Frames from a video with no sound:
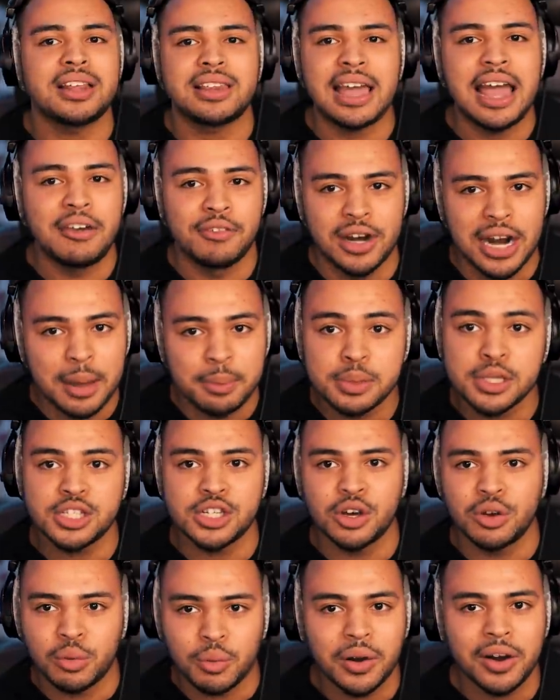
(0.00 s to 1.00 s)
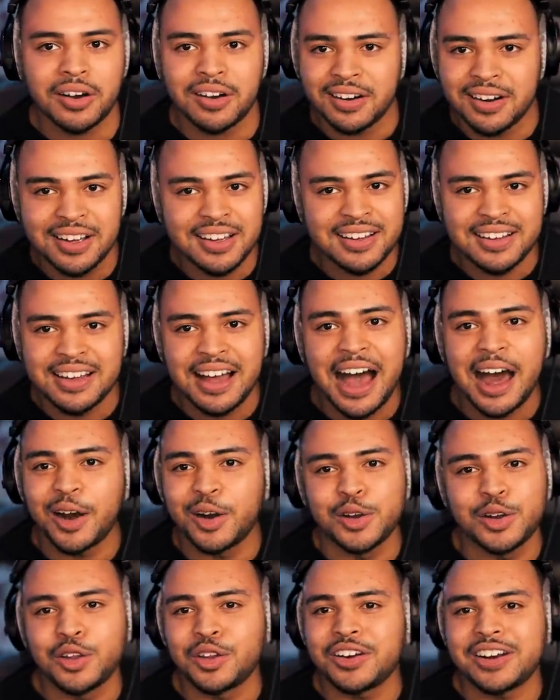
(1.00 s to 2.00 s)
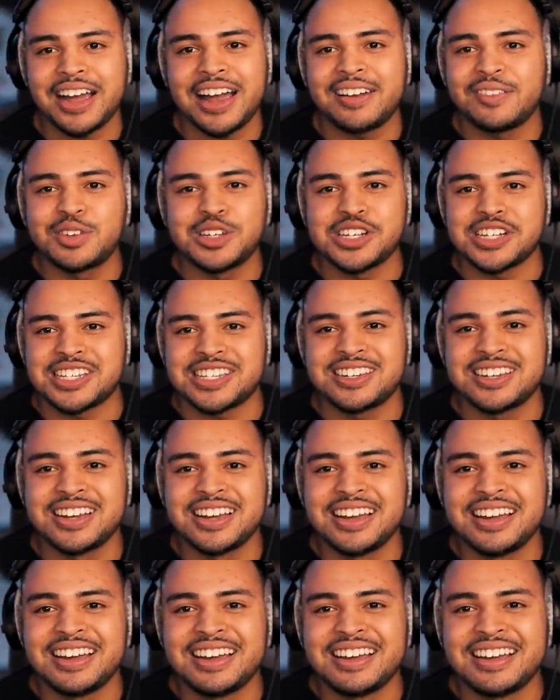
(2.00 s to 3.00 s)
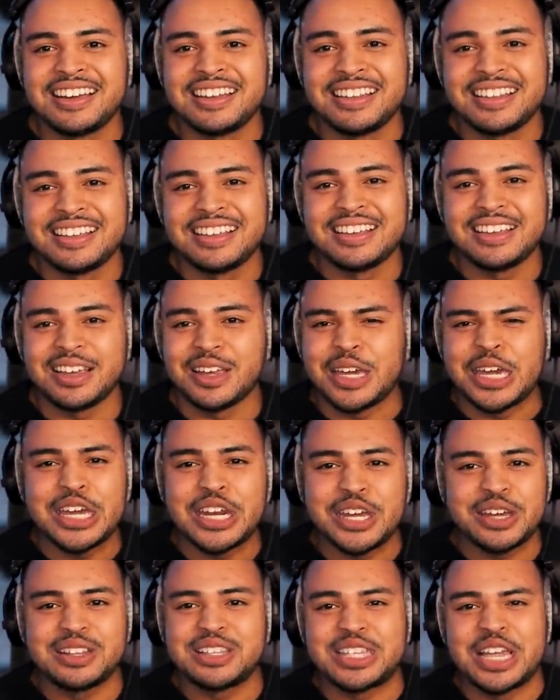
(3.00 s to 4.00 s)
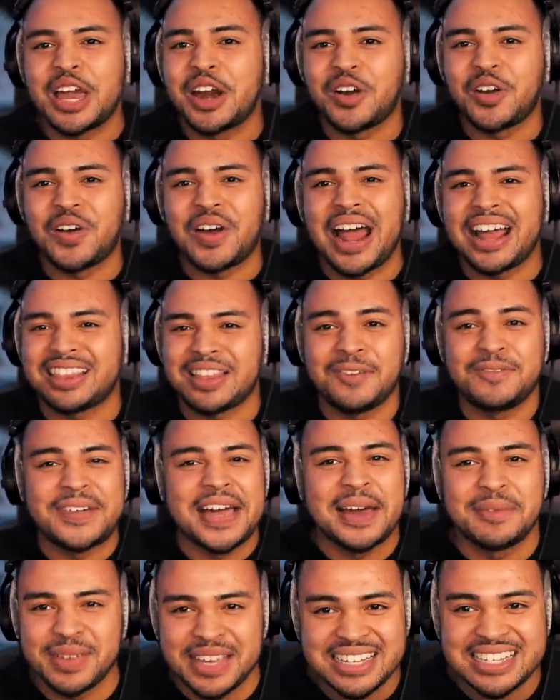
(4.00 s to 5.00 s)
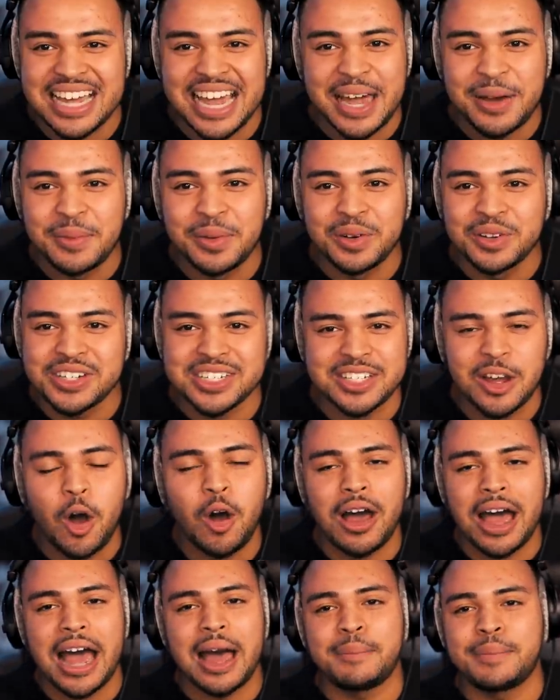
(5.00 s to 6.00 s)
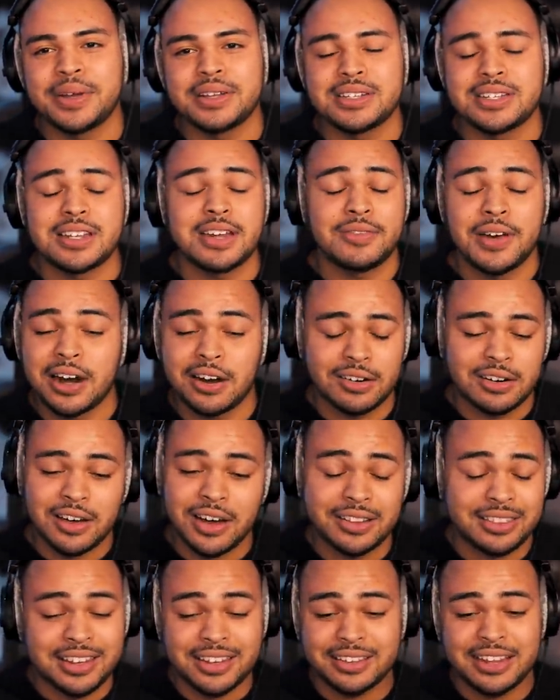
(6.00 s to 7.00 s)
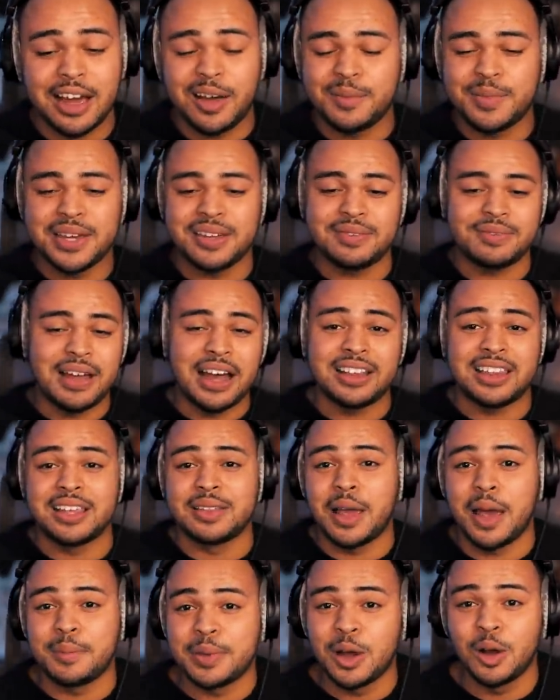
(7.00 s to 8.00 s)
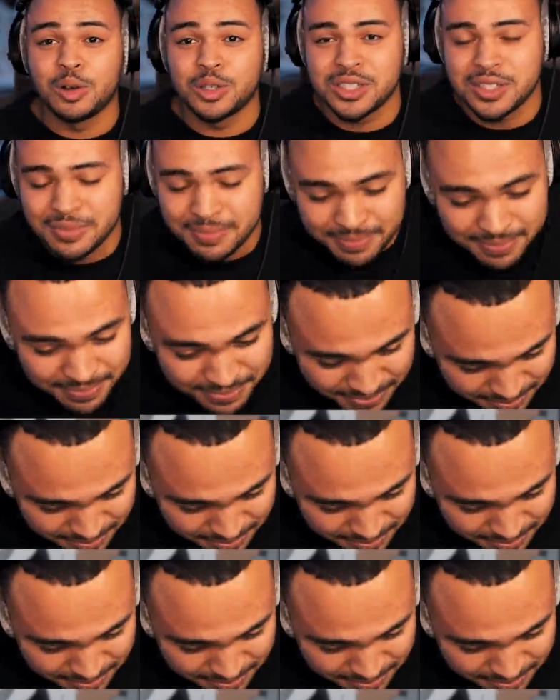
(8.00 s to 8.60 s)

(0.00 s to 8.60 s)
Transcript: that they have an episode where I don't know they're kind of just eating dinner at the family table, just all happy and stuff. I don't know. I think that'd be I think that'd be wholesome.